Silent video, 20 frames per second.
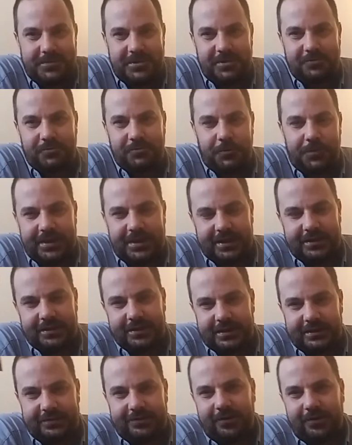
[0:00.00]
He's real big into
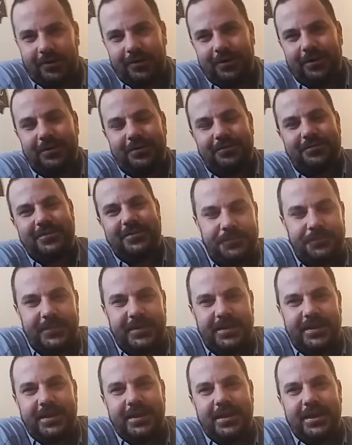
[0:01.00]
guitars.
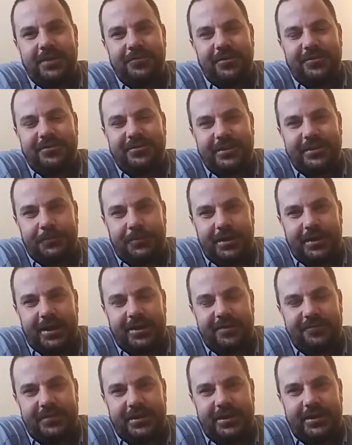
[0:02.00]
He recently put
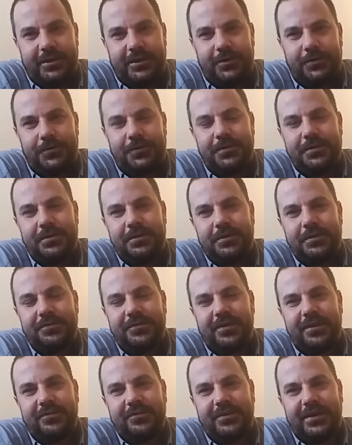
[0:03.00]
out a video
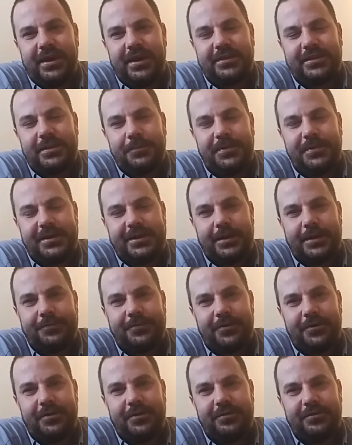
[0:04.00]
changing out the
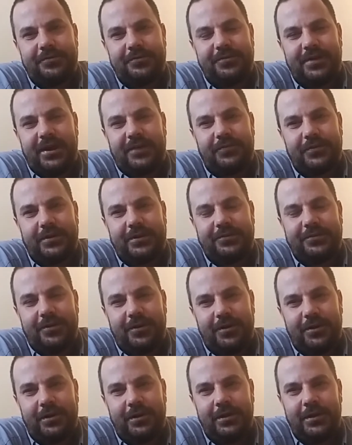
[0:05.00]
pickups on his travel
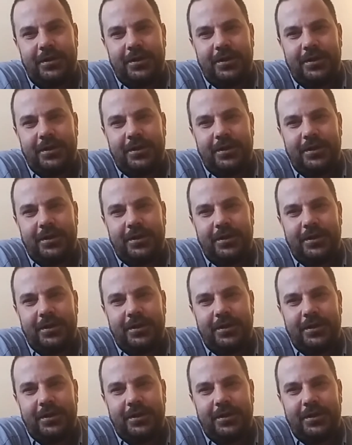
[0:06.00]
guitar.